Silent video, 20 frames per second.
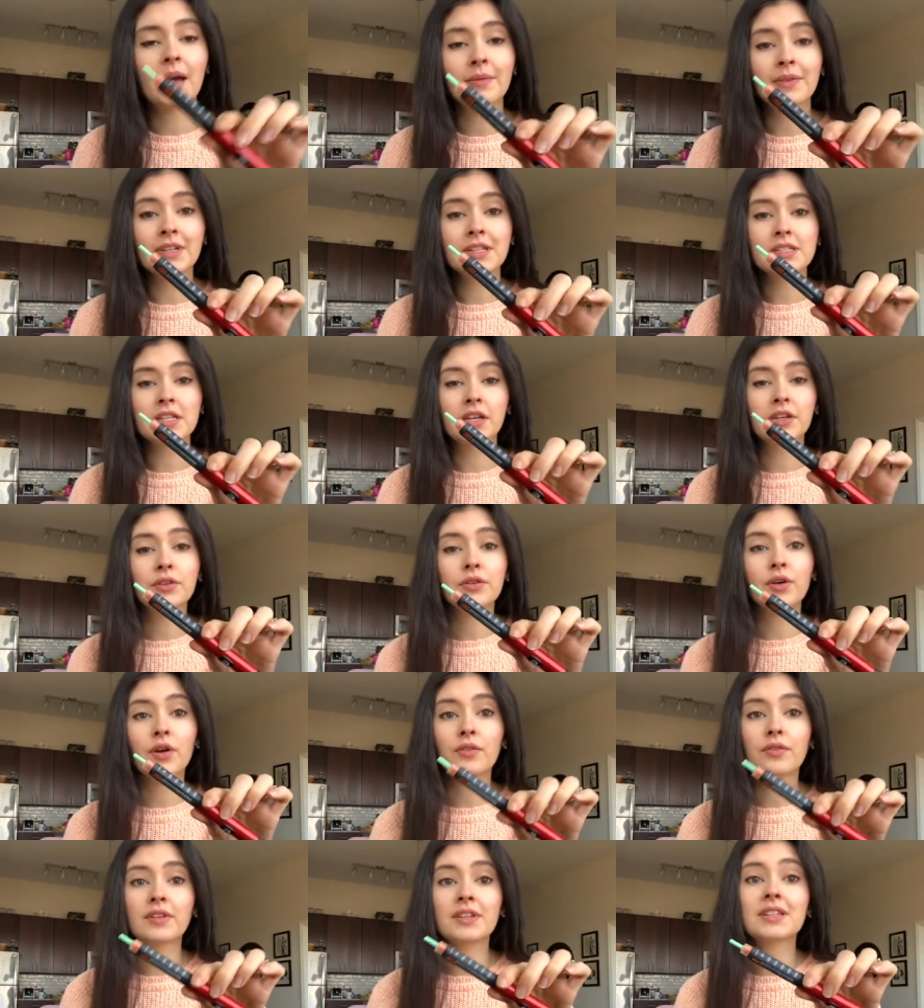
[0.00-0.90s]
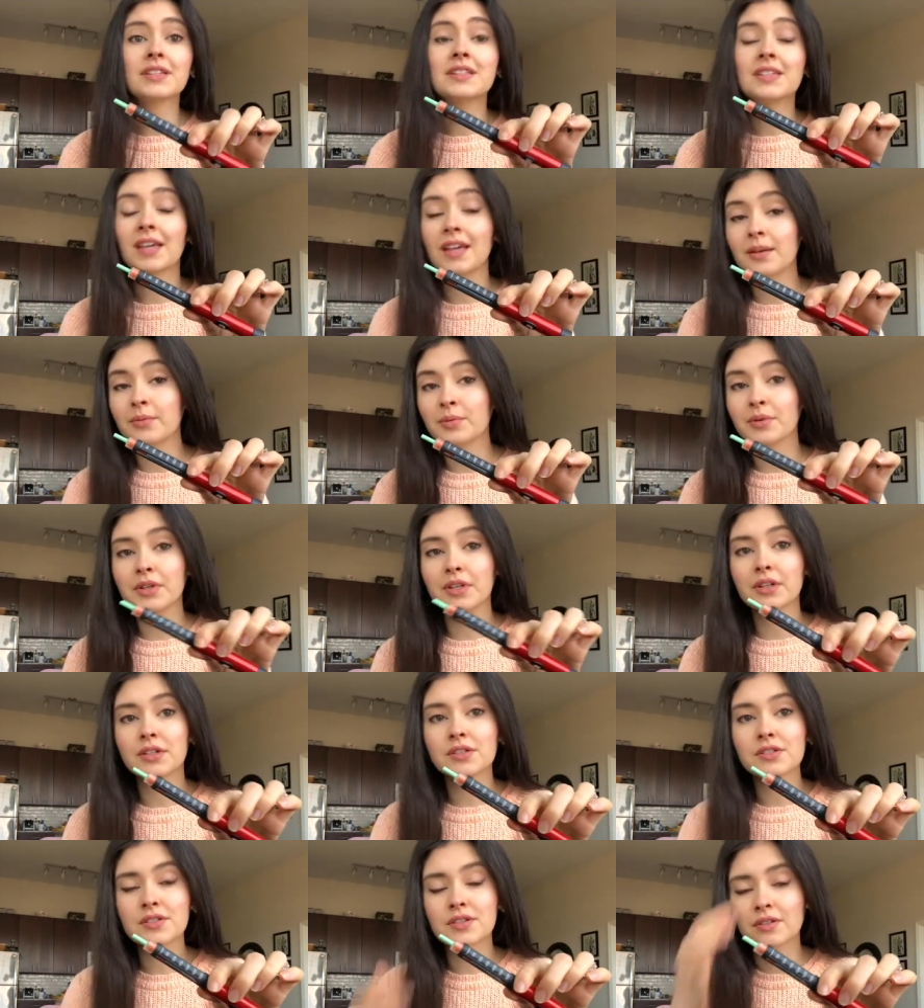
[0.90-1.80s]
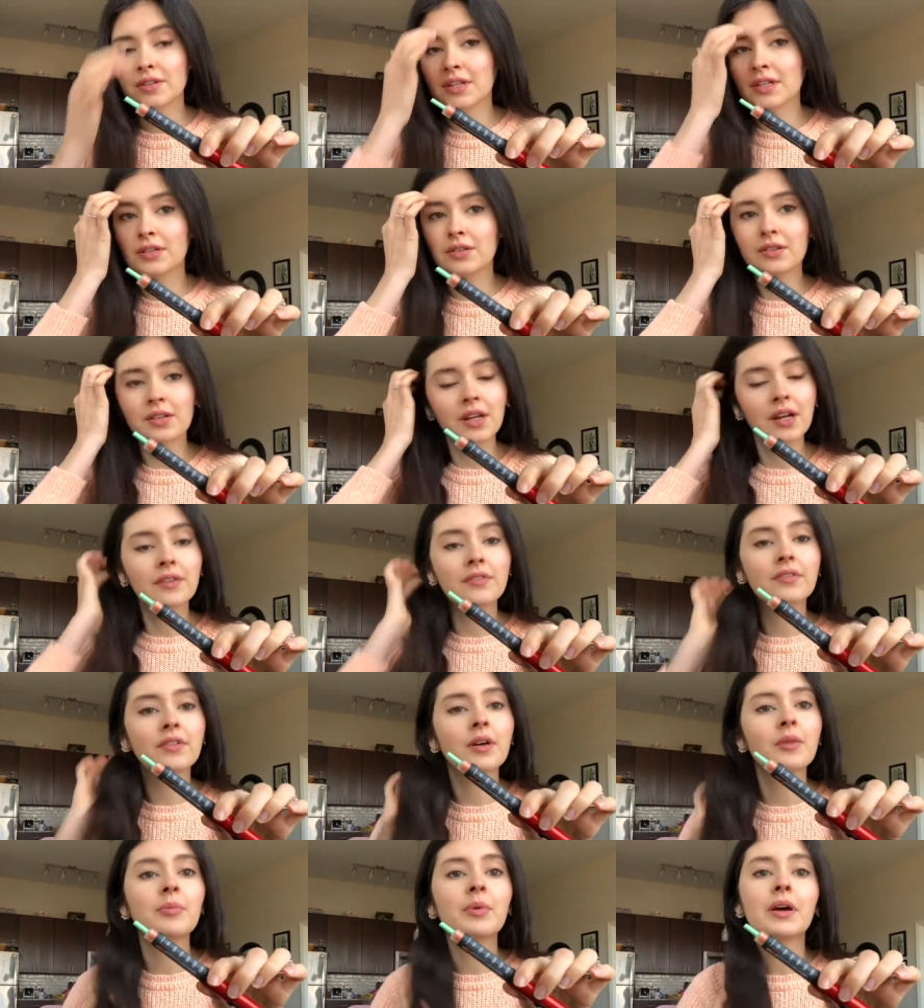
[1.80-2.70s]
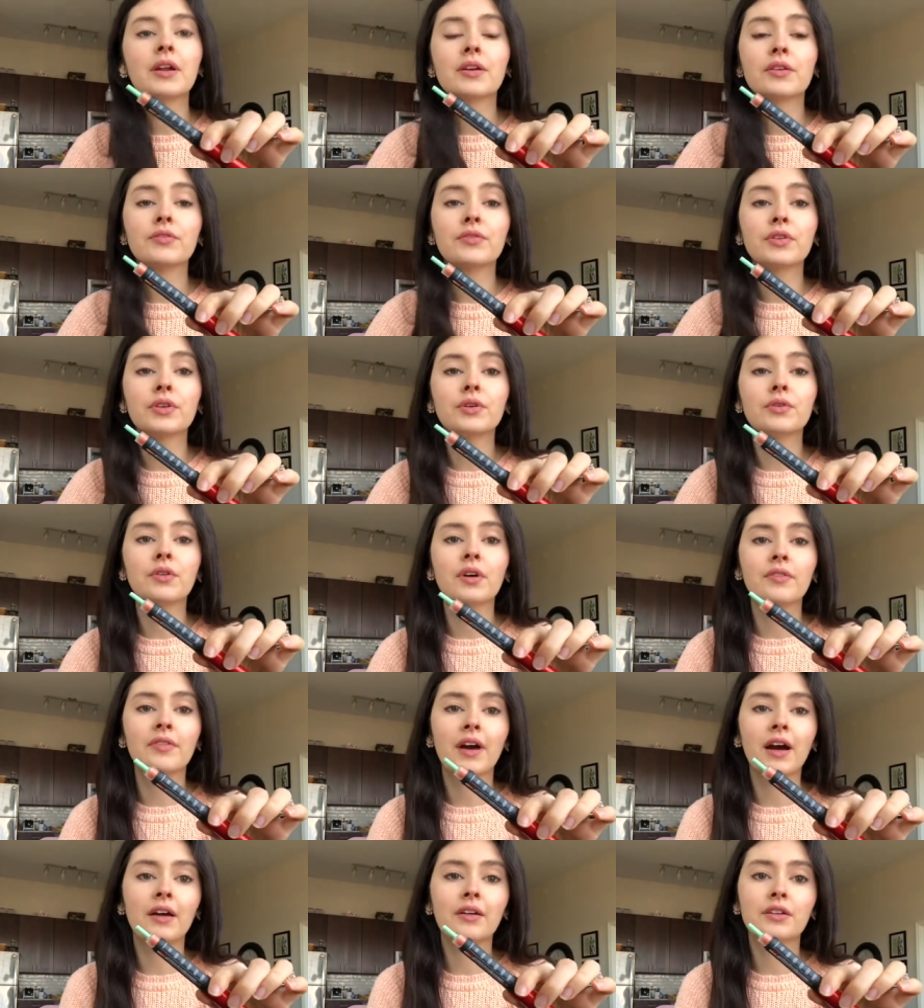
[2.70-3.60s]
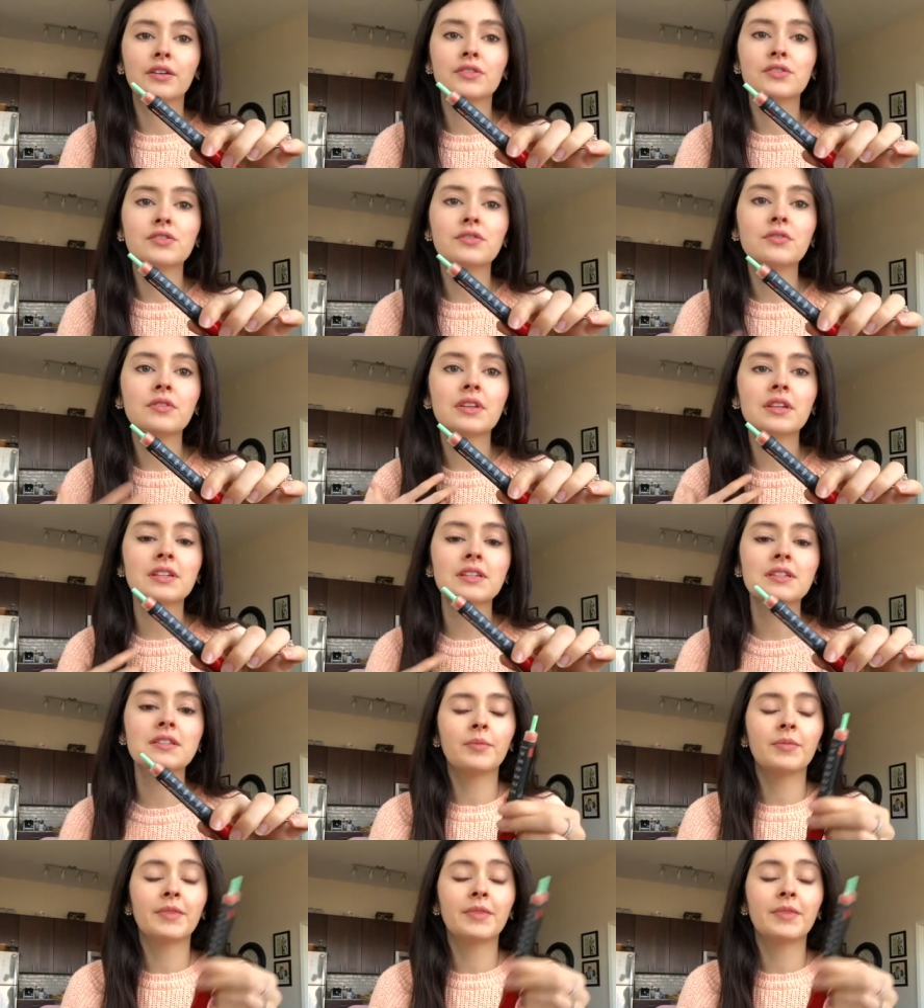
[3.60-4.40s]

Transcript: I'm going to take you over to the table here so that you can have a better view of how to do this.